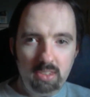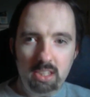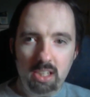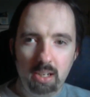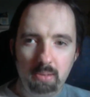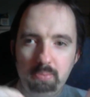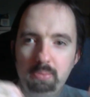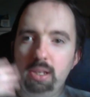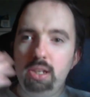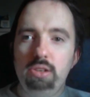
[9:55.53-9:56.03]

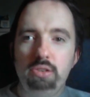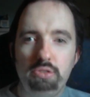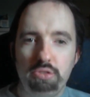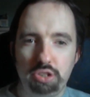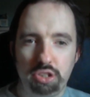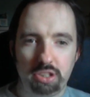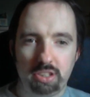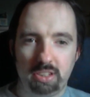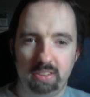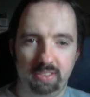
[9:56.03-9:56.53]

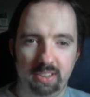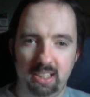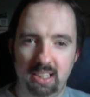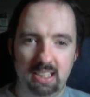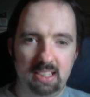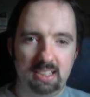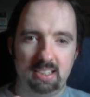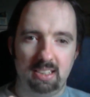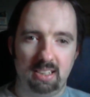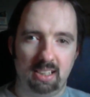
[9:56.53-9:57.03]
minutiae of it,
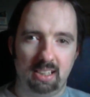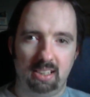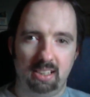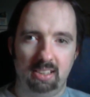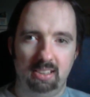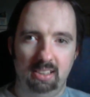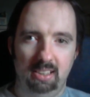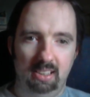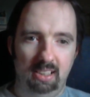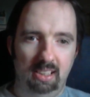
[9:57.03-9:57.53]
it's like
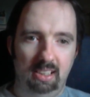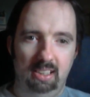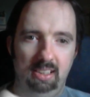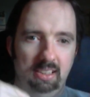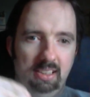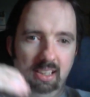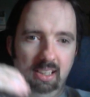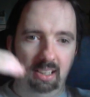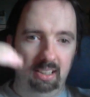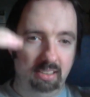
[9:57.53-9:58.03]

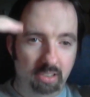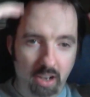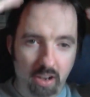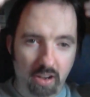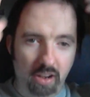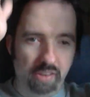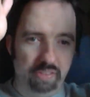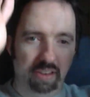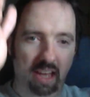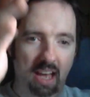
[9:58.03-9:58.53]
it'll go
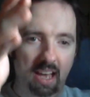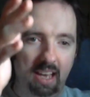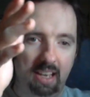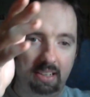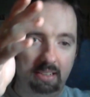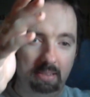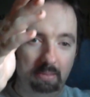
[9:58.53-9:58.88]
over your head,